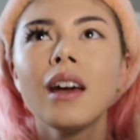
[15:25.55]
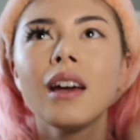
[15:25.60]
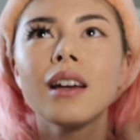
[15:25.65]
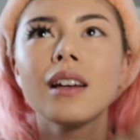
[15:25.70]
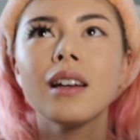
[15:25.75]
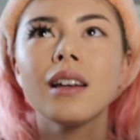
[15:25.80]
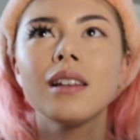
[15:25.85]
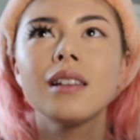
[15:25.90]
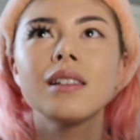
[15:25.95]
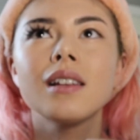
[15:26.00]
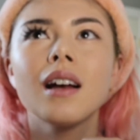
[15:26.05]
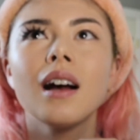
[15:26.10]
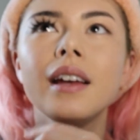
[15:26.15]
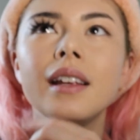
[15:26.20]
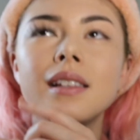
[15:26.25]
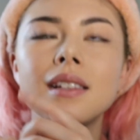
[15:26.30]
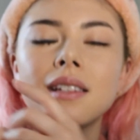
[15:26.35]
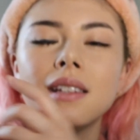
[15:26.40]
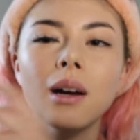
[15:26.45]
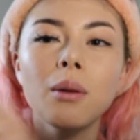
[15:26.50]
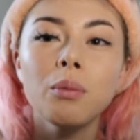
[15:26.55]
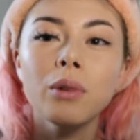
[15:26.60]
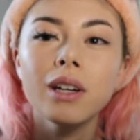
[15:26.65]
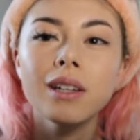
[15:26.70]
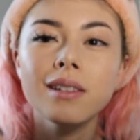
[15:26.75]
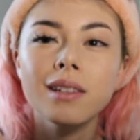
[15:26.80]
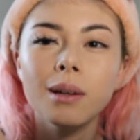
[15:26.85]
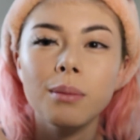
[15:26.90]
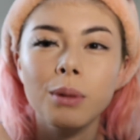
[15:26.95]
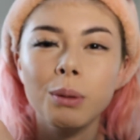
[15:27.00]
because in some
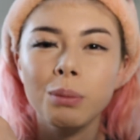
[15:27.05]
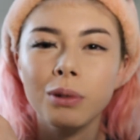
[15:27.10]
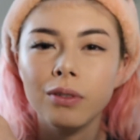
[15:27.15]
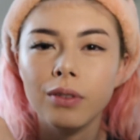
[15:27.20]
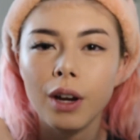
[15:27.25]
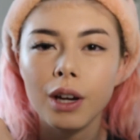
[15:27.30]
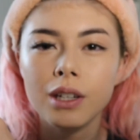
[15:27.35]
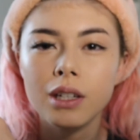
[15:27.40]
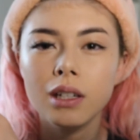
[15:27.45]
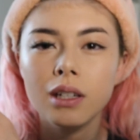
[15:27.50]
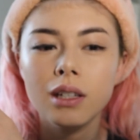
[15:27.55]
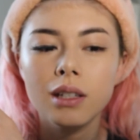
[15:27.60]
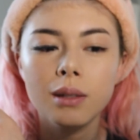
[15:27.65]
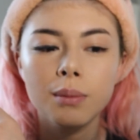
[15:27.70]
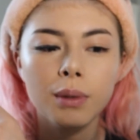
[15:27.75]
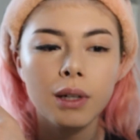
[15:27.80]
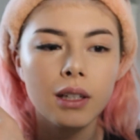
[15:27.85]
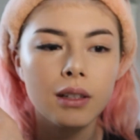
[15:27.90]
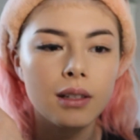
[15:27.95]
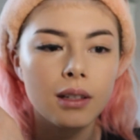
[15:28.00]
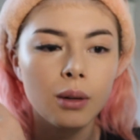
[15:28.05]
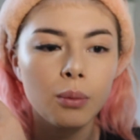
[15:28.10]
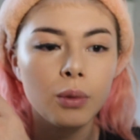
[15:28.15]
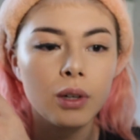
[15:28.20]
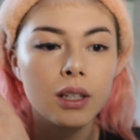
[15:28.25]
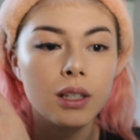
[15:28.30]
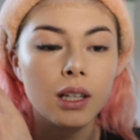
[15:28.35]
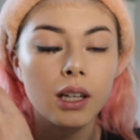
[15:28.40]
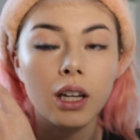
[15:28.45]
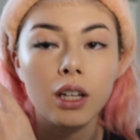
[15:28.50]
ways I'm a perfectionist, but in some
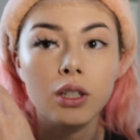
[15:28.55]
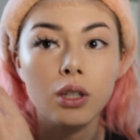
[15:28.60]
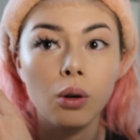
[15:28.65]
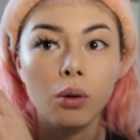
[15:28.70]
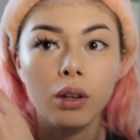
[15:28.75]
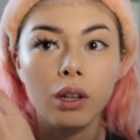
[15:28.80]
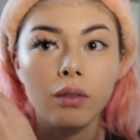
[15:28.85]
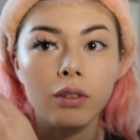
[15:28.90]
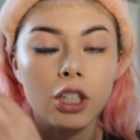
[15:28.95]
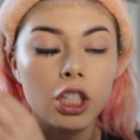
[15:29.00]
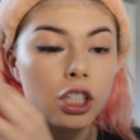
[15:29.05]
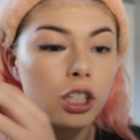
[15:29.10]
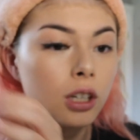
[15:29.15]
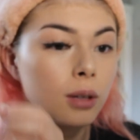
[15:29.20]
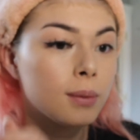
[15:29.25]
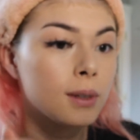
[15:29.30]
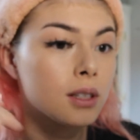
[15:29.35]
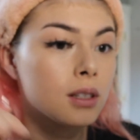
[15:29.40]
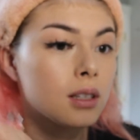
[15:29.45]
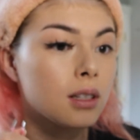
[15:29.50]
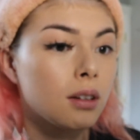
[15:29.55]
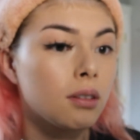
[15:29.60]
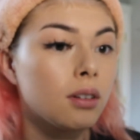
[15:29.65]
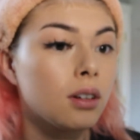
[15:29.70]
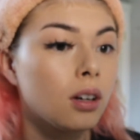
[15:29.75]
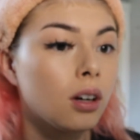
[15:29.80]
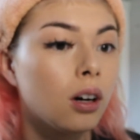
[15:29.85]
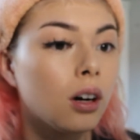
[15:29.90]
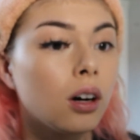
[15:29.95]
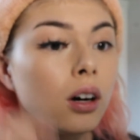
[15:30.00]
ways like I don't give a shit about stuff at
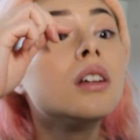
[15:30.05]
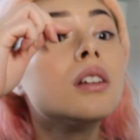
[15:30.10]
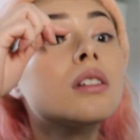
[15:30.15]
all.